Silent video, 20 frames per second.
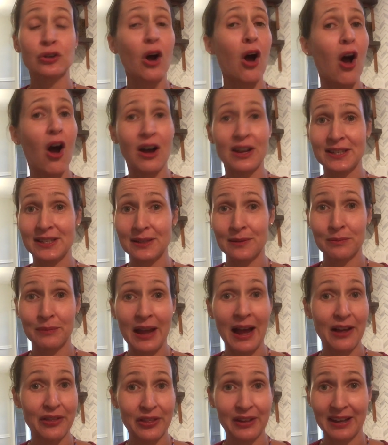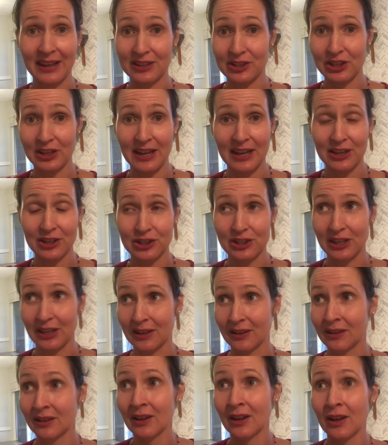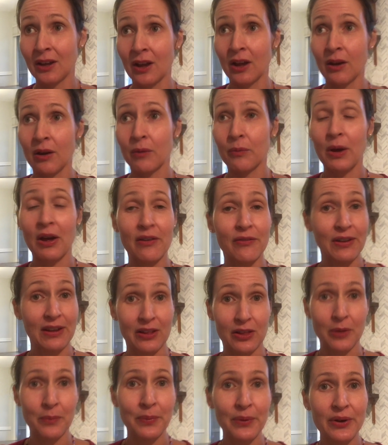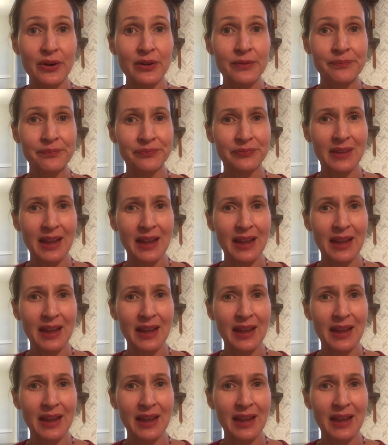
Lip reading: Awesome Catholic education available.